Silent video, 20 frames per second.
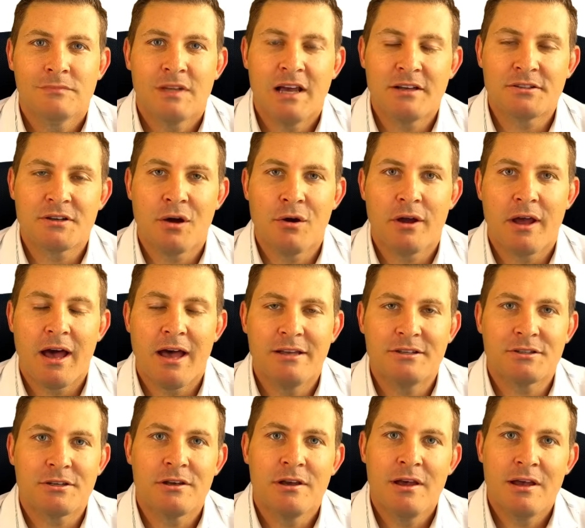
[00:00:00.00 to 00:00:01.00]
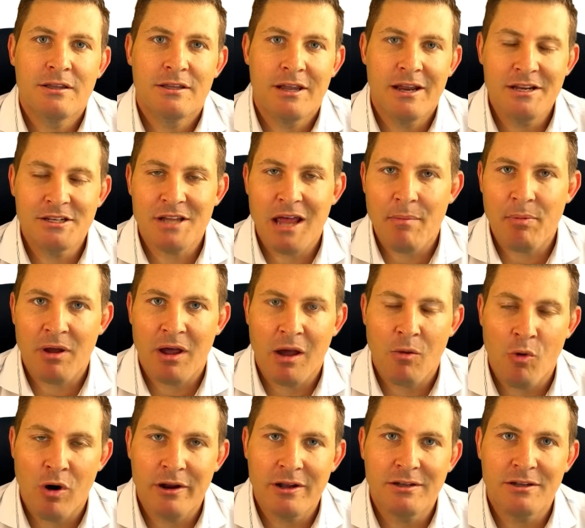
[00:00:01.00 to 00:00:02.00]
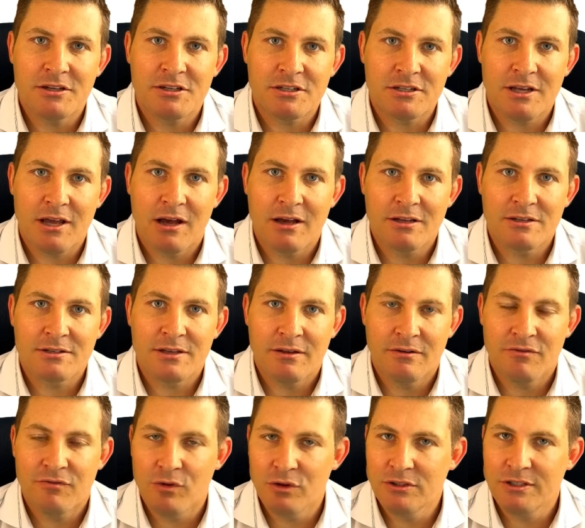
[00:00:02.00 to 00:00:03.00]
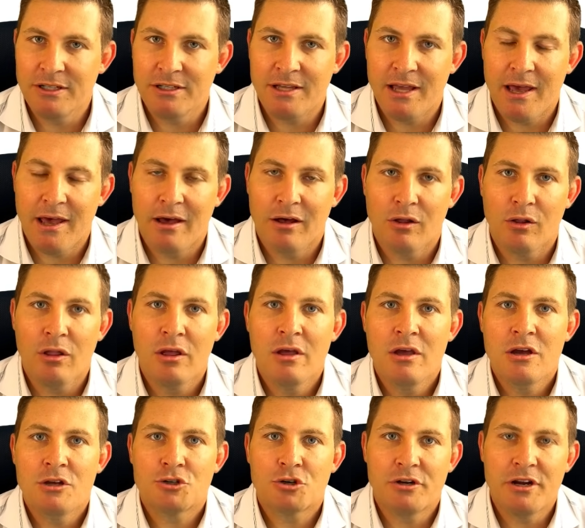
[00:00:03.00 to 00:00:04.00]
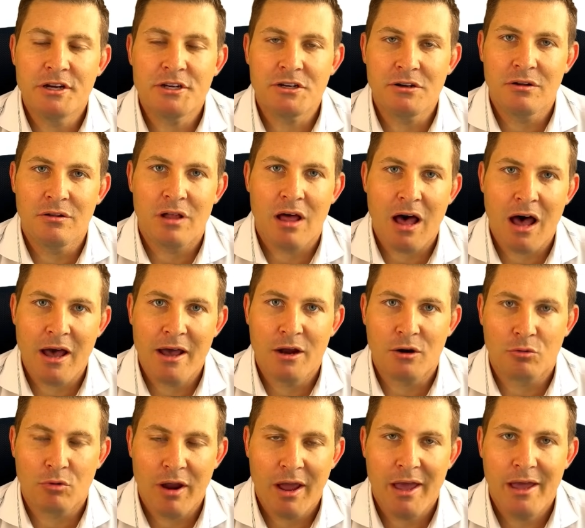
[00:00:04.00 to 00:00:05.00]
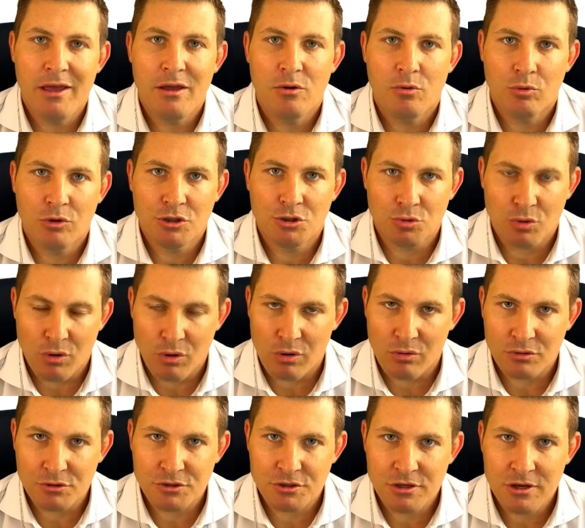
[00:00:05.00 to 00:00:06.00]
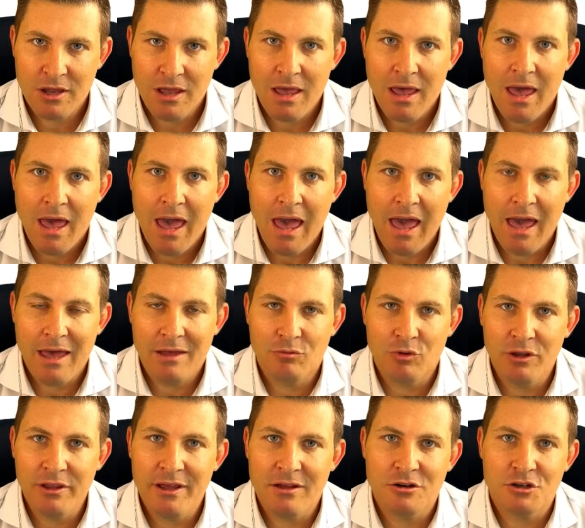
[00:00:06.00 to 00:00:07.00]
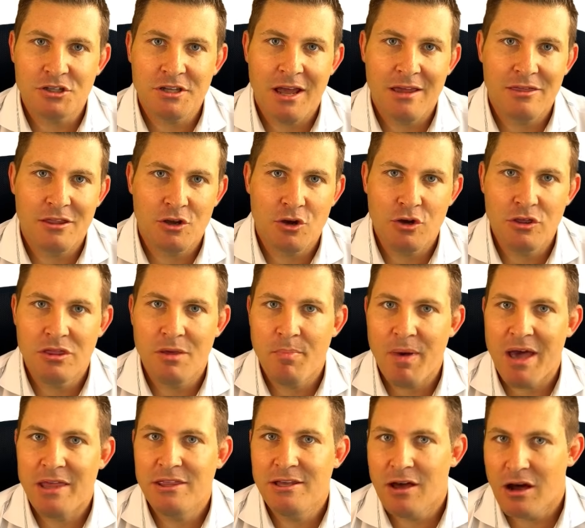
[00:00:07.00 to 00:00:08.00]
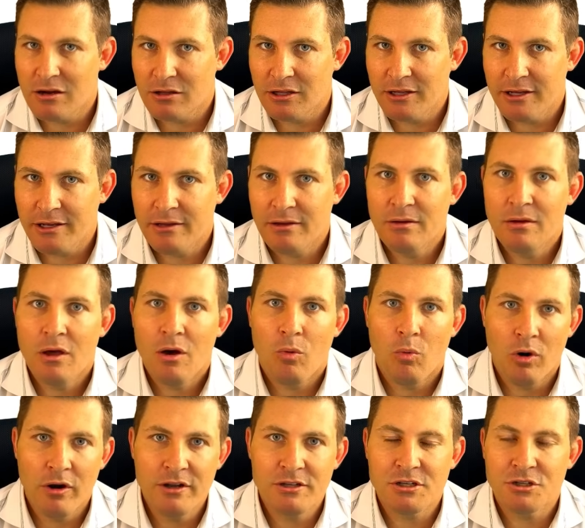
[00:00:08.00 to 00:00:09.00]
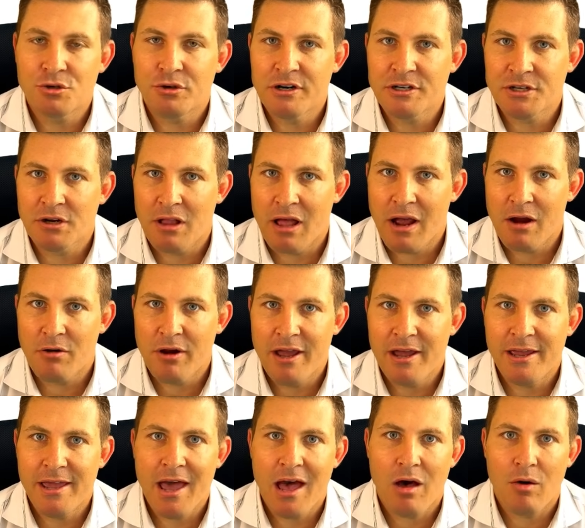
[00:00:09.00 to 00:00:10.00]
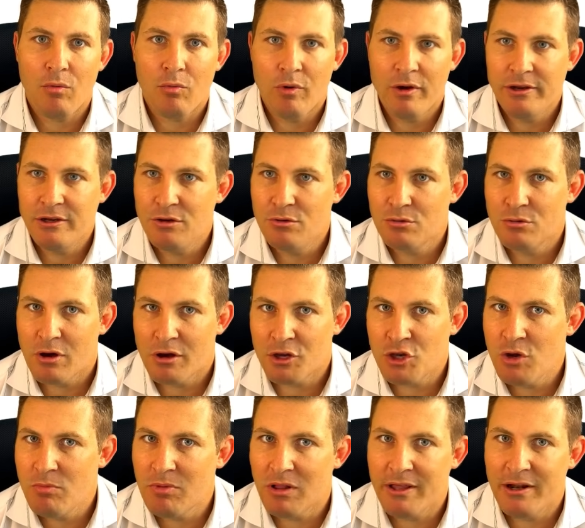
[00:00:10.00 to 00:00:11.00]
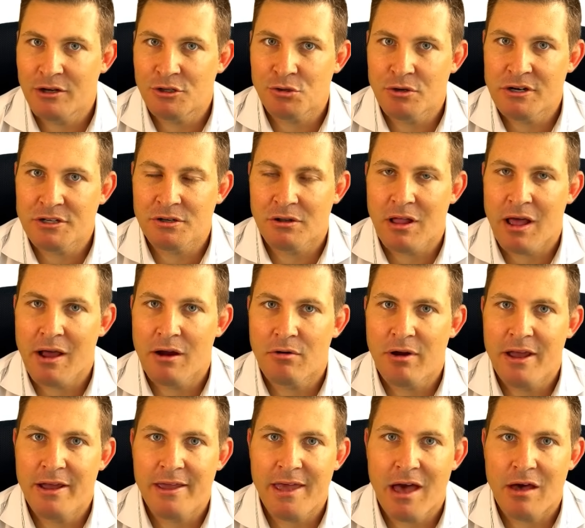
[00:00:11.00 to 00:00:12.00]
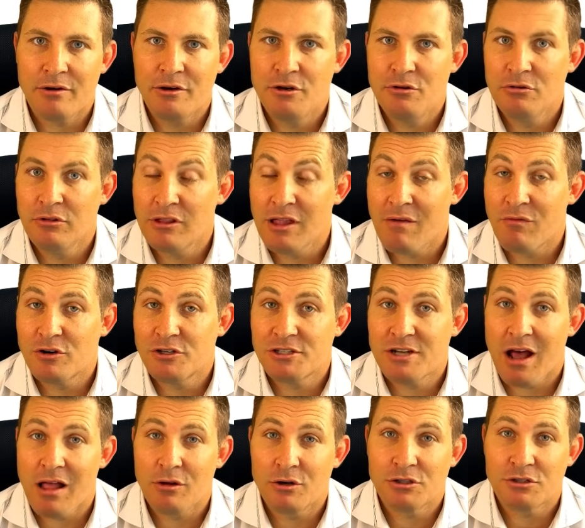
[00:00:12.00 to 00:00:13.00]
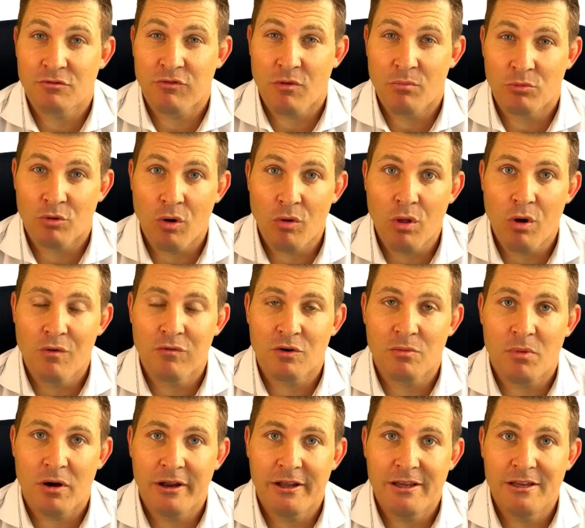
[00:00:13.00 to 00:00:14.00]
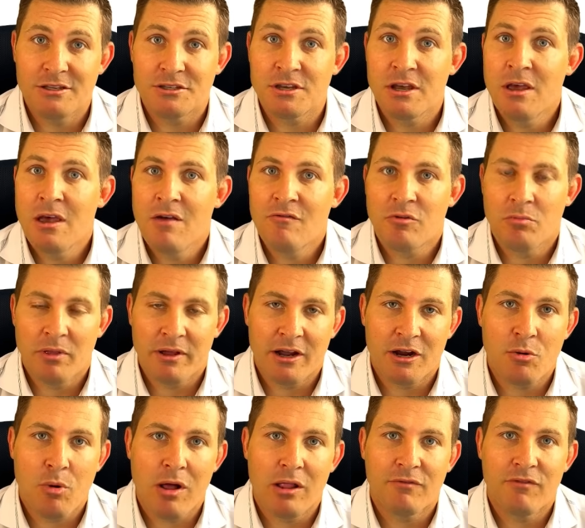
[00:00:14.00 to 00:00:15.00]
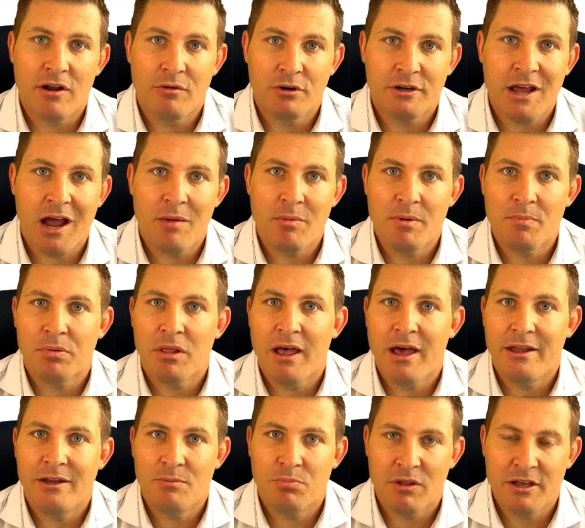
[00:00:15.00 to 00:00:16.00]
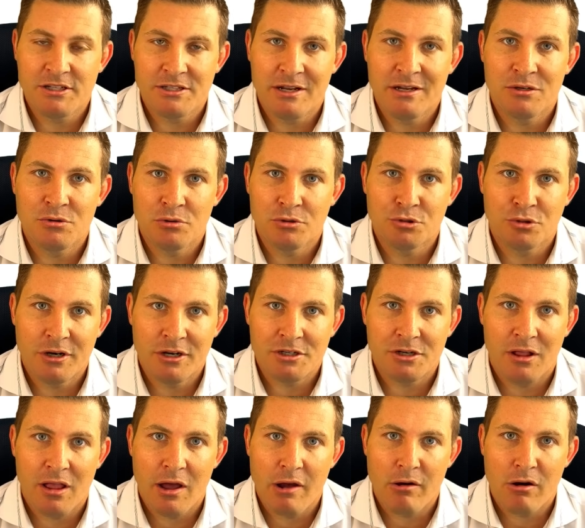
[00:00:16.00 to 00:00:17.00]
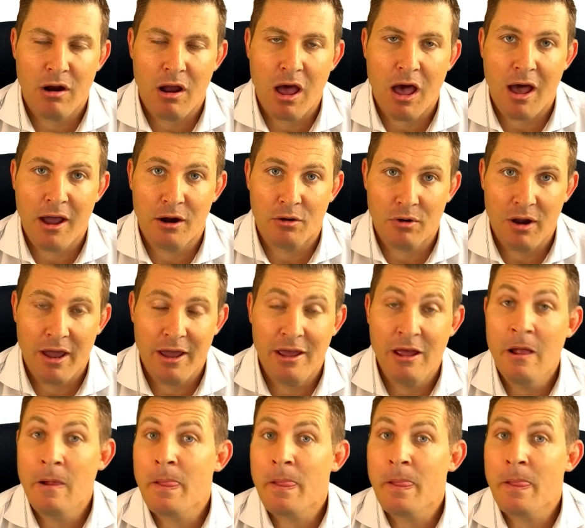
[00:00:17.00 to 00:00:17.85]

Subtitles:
How's it going, guys? Today's topic, I want to discuss in full detail traditional IRA withdrawals and really understand the good, the bad, the ugly. What is a traditional IRA account? When you accumulate a traditional IRA account and you leverage dollars from rollover monies from like a qualified retirement plan, you place it into a traditional IRA.